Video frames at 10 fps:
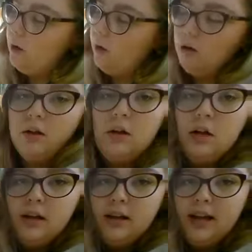big hole.
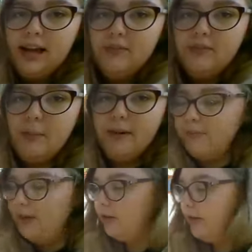I can fit my
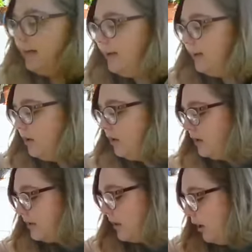finger in it.
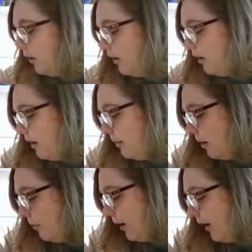So
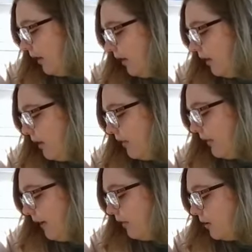I'm going to put
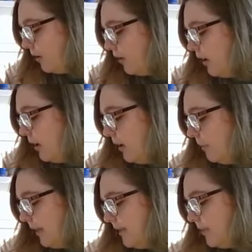that little
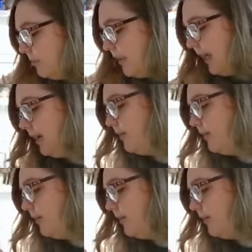piece of